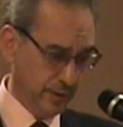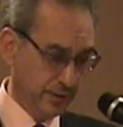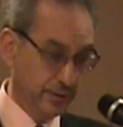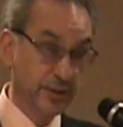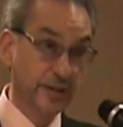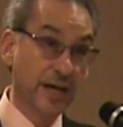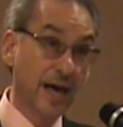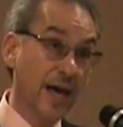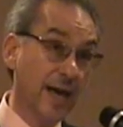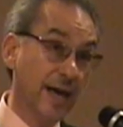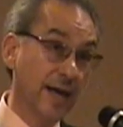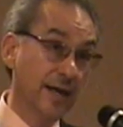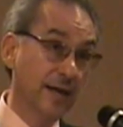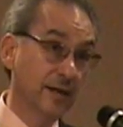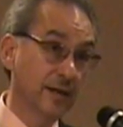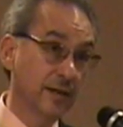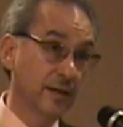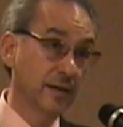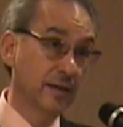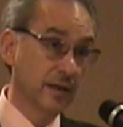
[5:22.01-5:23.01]

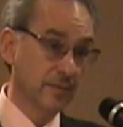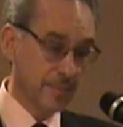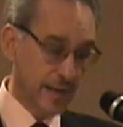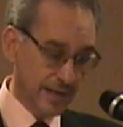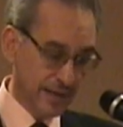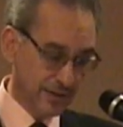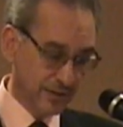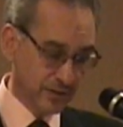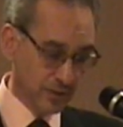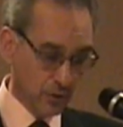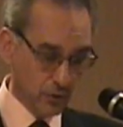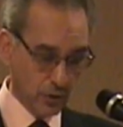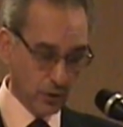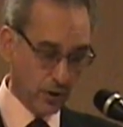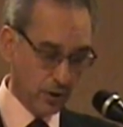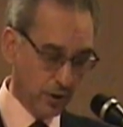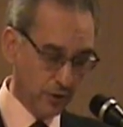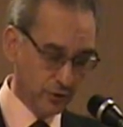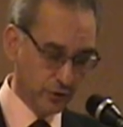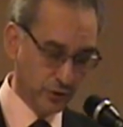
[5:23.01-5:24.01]
Today, many
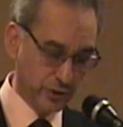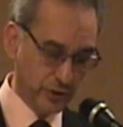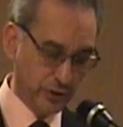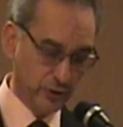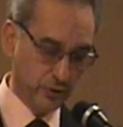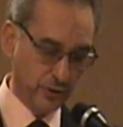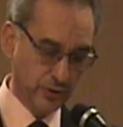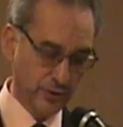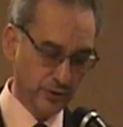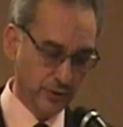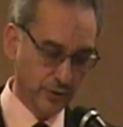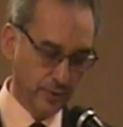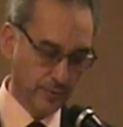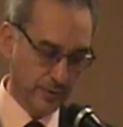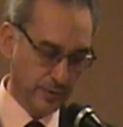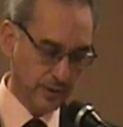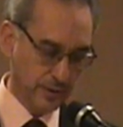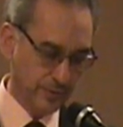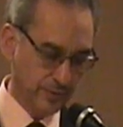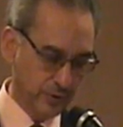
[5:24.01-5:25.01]
so-called judicial
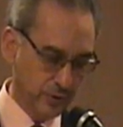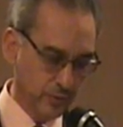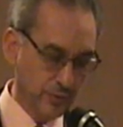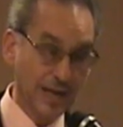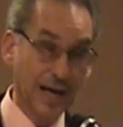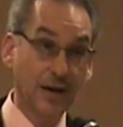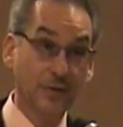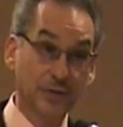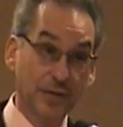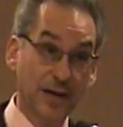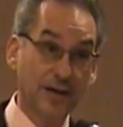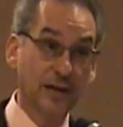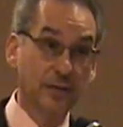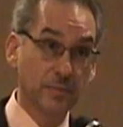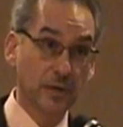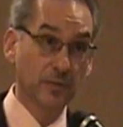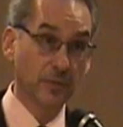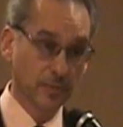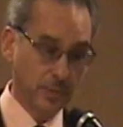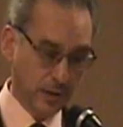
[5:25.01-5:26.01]
conservatives, who now tend to
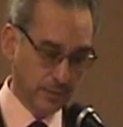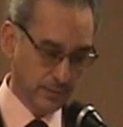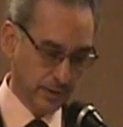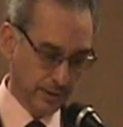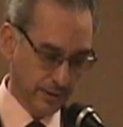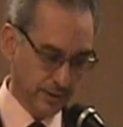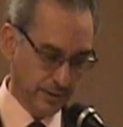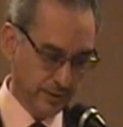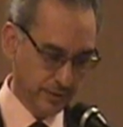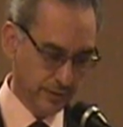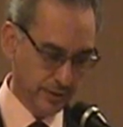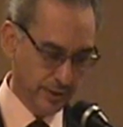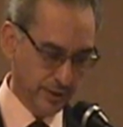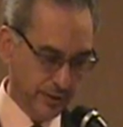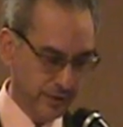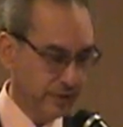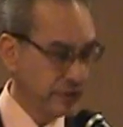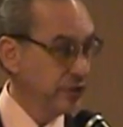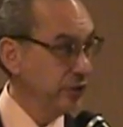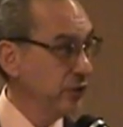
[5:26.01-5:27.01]
be Republicans,
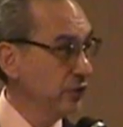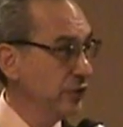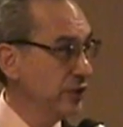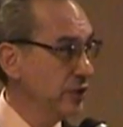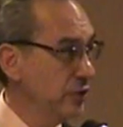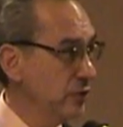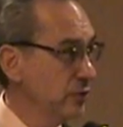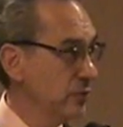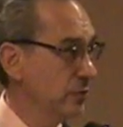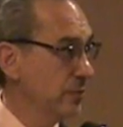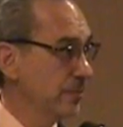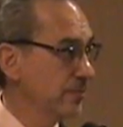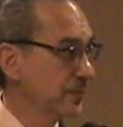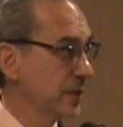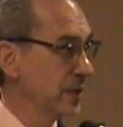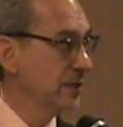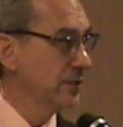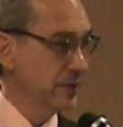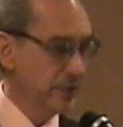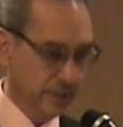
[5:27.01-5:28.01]
still hew
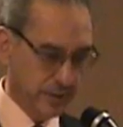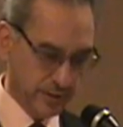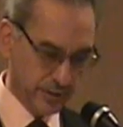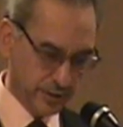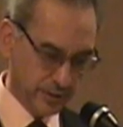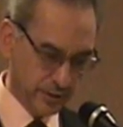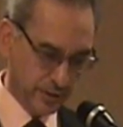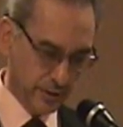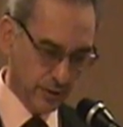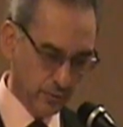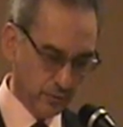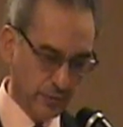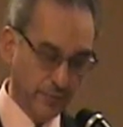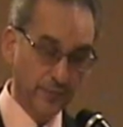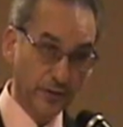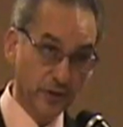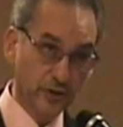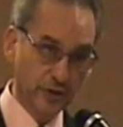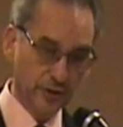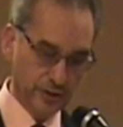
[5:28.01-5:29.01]
to this
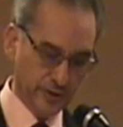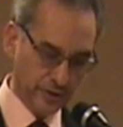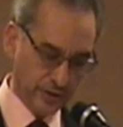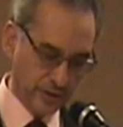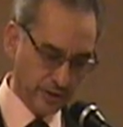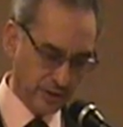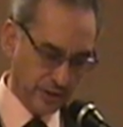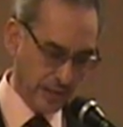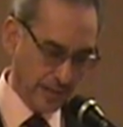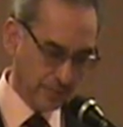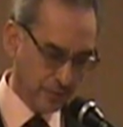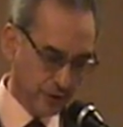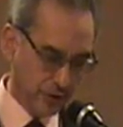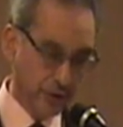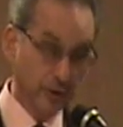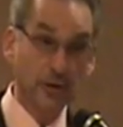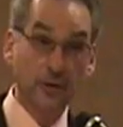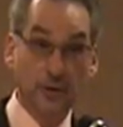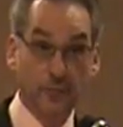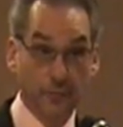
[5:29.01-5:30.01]
revisionist
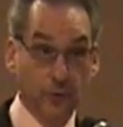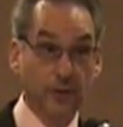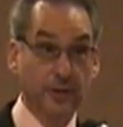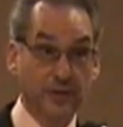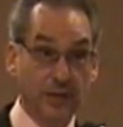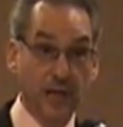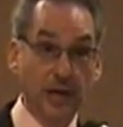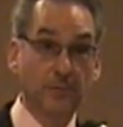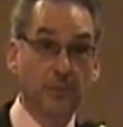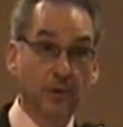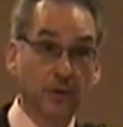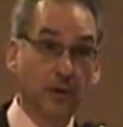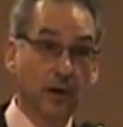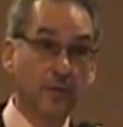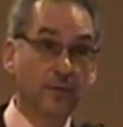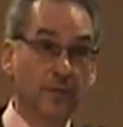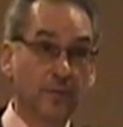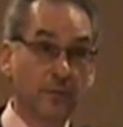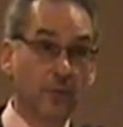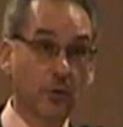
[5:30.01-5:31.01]
conception, for example,
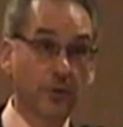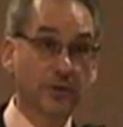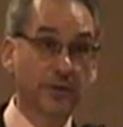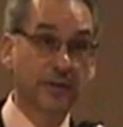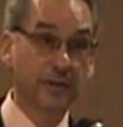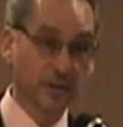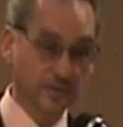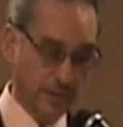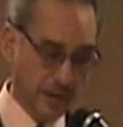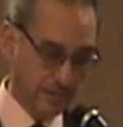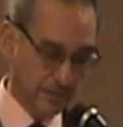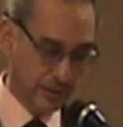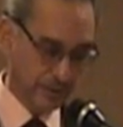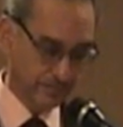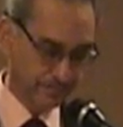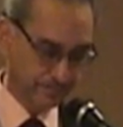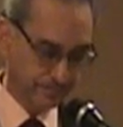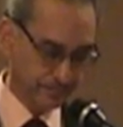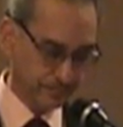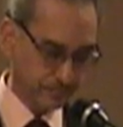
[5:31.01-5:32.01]
of the 14th
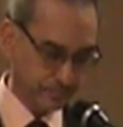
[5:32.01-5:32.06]
Amendment.